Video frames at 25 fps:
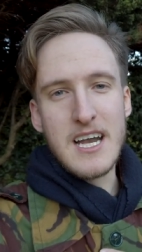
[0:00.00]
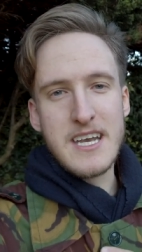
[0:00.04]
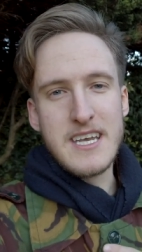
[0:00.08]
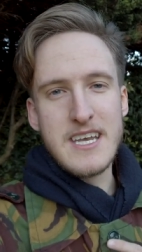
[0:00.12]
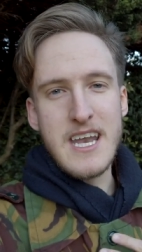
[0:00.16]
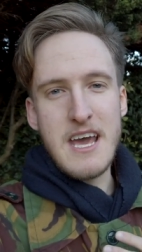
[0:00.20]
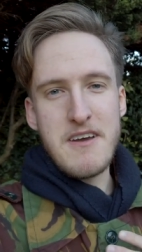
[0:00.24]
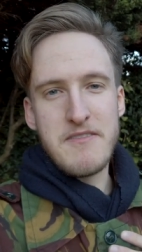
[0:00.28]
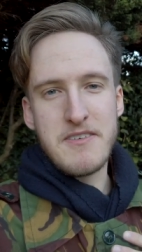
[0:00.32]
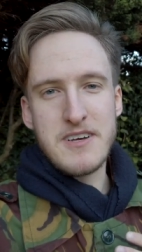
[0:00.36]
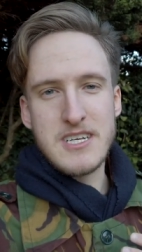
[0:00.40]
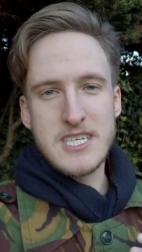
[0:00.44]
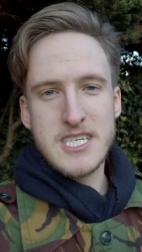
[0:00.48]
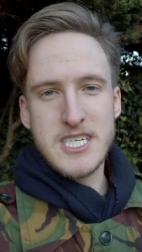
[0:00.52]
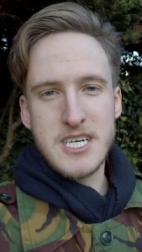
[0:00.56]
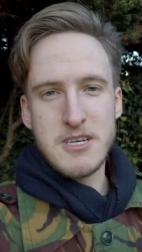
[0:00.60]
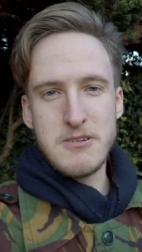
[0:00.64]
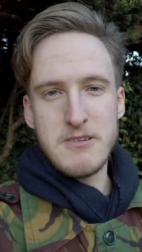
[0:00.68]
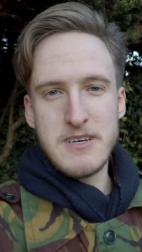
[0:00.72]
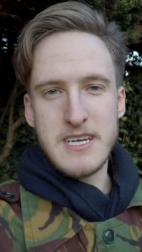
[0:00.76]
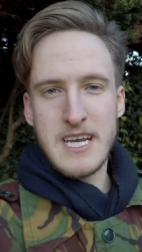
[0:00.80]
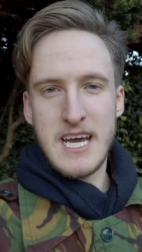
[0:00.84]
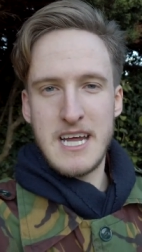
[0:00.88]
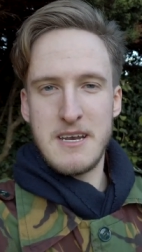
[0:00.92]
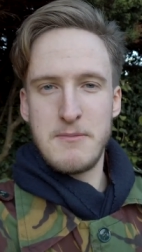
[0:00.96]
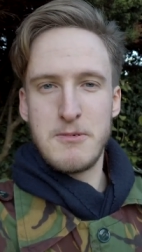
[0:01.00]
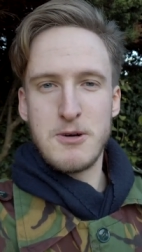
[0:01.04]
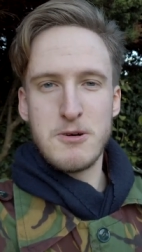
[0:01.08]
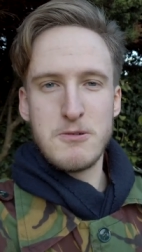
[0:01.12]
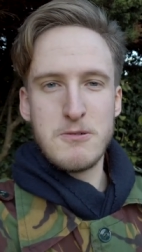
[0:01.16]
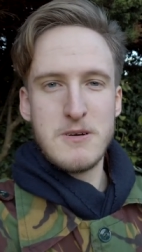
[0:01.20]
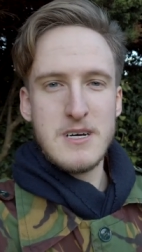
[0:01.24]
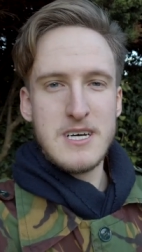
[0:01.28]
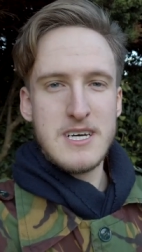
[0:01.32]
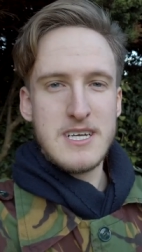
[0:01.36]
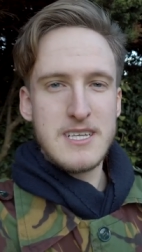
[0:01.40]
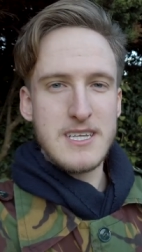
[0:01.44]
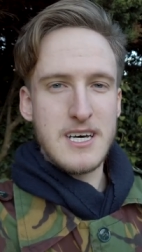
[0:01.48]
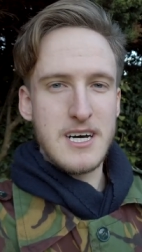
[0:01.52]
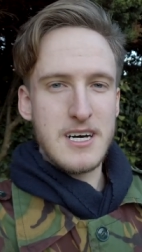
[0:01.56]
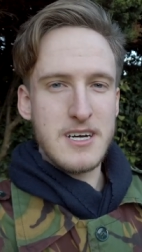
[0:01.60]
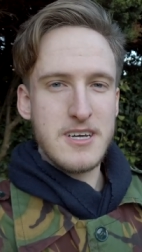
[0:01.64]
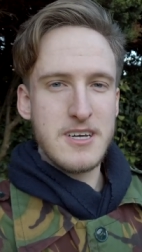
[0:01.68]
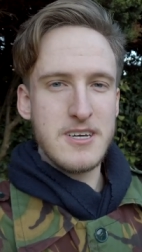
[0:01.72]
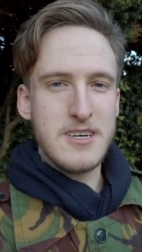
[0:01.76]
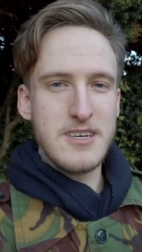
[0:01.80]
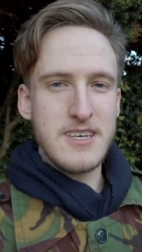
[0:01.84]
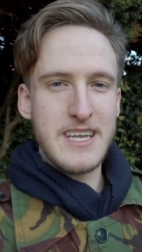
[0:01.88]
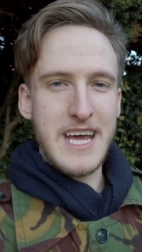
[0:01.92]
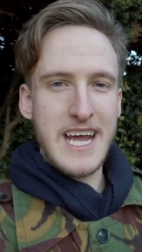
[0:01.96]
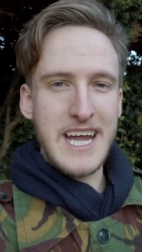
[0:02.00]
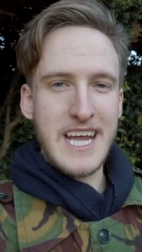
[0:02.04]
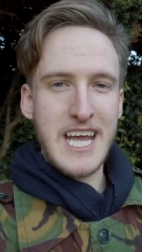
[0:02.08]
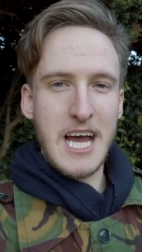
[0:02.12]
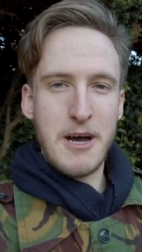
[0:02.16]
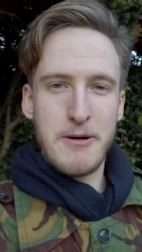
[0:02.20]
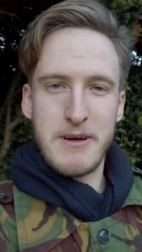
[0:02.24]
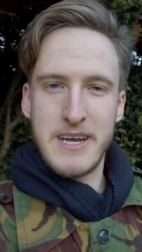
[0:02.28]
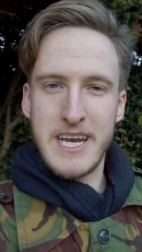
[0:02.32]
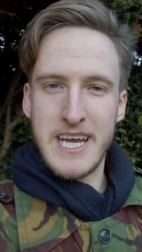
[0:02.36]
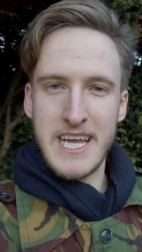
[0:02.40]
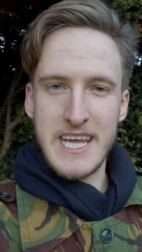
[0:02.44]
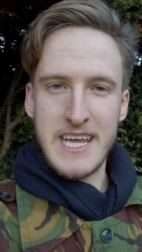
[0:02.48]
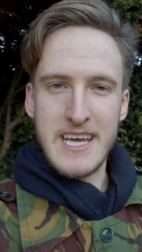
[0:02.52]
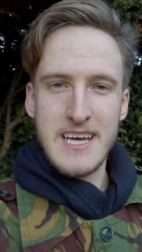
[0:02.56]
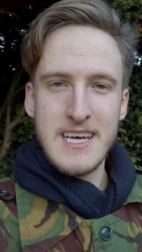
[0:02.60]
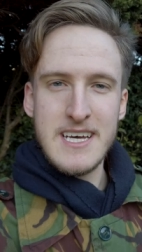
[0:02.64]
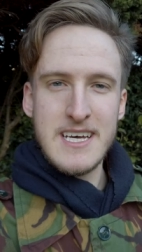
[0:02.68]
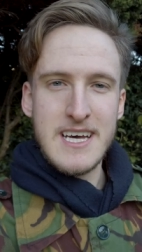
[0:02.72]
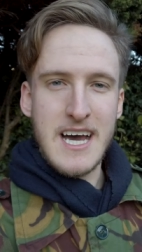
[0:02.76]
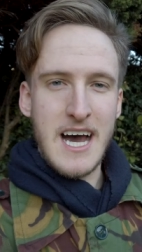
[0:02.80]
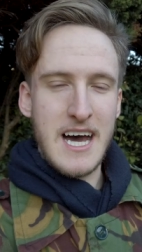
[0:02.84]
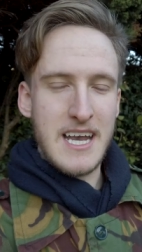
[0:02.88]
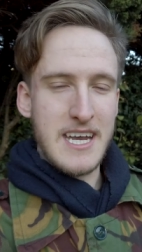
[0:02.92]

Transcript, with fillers: I'd never shoot an animal that I couldn't then go and eat.